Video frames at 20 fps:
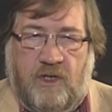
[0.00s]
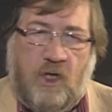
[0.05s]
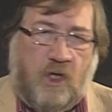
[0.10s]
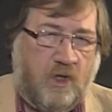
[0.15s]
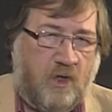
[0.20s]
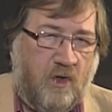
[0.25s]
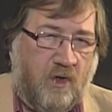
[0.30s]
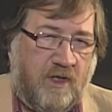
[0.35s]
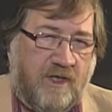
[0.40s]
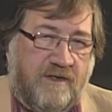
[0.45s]
You
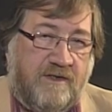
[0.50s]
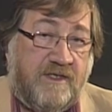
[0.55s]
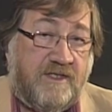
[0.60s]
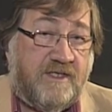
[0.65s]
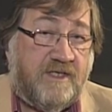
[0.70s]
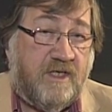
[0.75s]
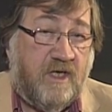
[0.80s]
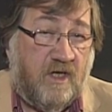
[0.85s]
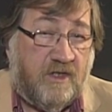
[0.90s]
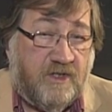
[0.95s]
call it the
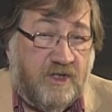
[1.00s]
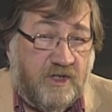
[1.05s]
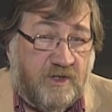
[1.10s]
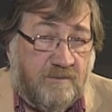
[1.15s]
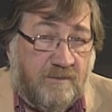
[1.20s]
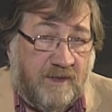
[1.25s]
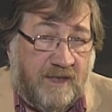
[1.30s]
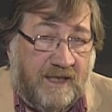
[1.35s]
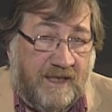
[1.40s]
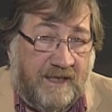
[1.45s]

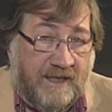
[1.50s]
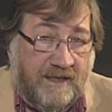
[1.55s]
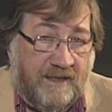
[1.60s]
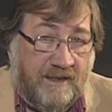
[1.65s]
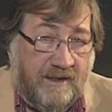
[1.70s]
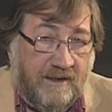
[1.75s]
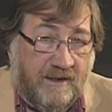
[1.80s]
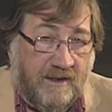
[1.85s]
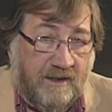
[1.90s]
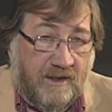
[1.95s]
Scottish play,
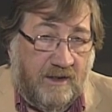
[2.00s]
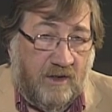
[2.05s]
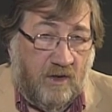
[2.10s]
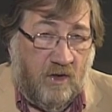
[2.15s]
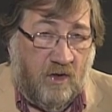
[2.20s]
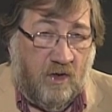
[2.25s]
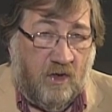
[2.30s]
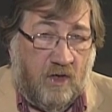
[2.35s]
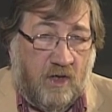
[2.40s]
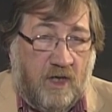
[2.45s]

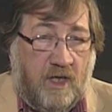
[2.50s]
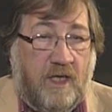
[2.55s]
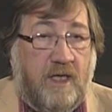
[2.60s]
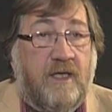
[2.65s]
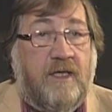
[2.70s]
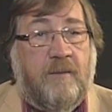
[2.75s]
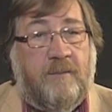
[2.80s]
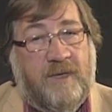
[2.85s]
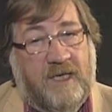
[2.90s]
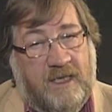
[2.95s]
or
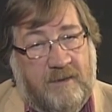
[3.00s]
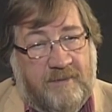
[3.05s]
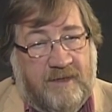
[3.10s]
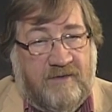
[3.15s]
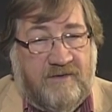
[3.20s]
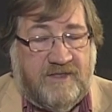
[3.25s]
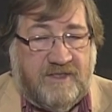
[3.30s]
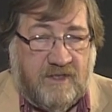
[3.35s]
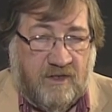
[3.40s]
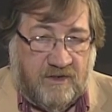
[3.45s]
the play
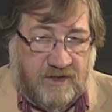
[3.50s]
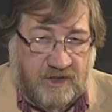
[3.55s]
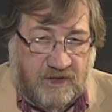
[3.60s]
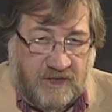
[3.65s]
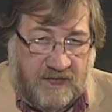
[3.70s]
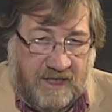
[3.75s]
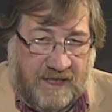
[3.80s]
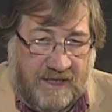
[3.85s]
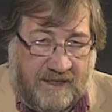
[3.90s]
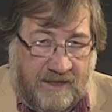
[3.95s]
about the
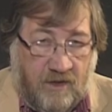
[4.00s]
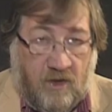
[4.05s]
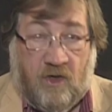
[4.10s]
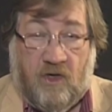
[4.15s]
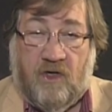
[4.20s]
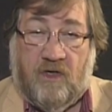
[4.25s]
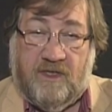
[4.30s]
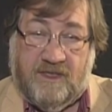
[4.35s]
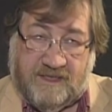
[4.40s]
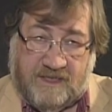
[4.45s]
Scottish king,
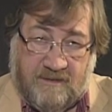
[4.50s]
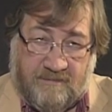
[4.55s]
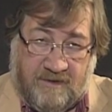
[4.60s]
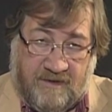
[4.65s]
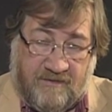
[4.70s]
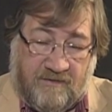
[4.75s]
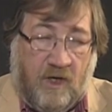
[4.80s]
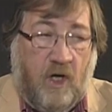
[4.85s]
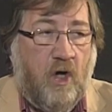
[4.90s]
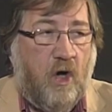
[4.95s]
or some
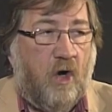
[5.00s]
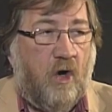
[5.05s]
other,